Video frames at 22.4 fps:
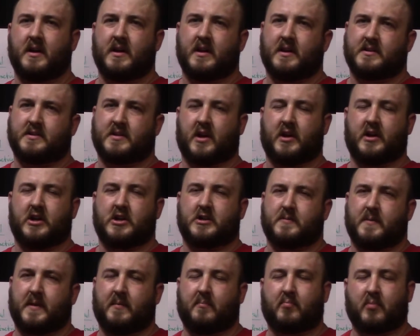So you
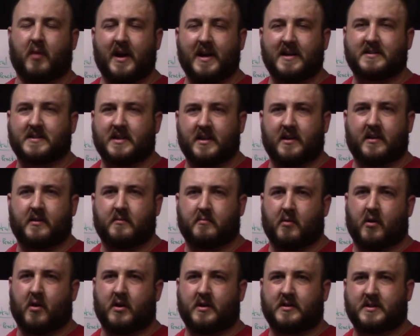should be braced into the
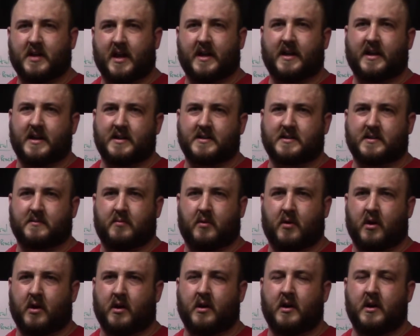bar and tight against the
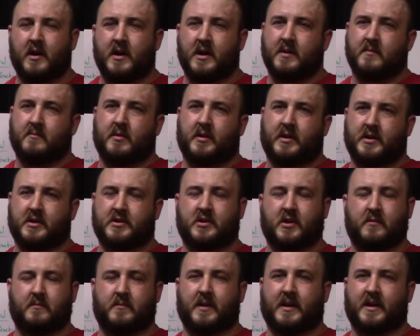bar, but you
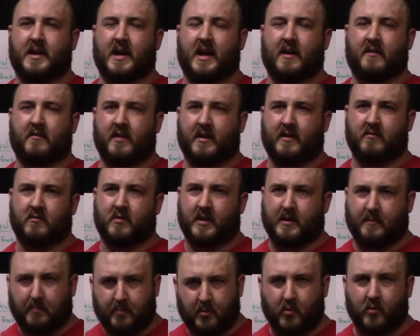shouldn't be kind of like
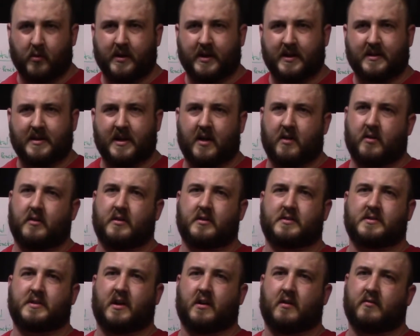really pulling it down on
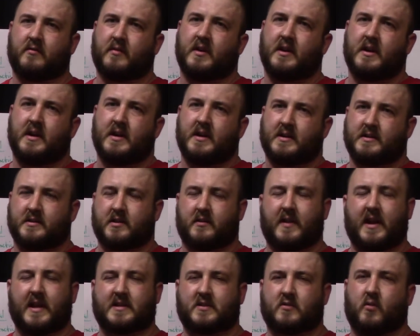yourself.
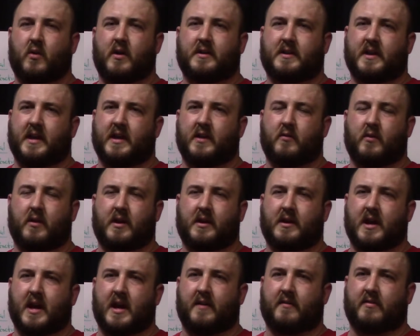So that's one thing you want
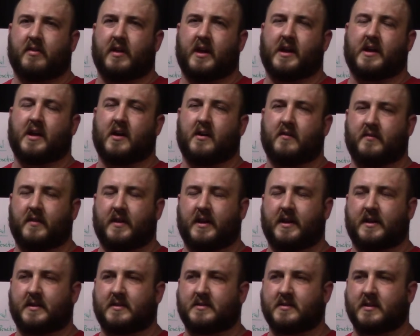to kind of think of
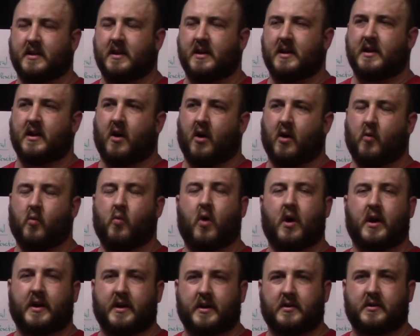is, or
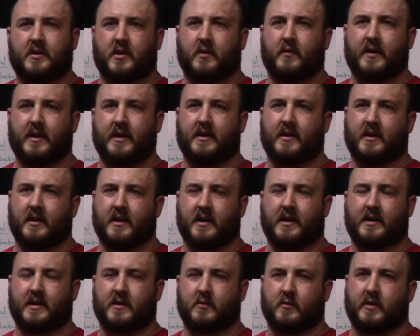what are you doing
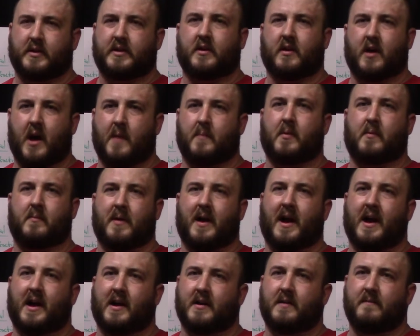with your upper
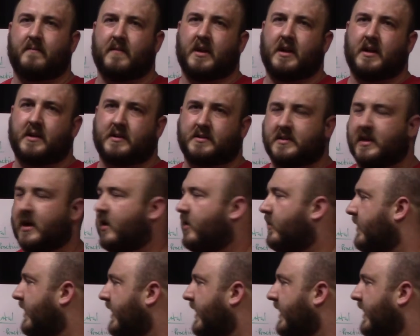back? So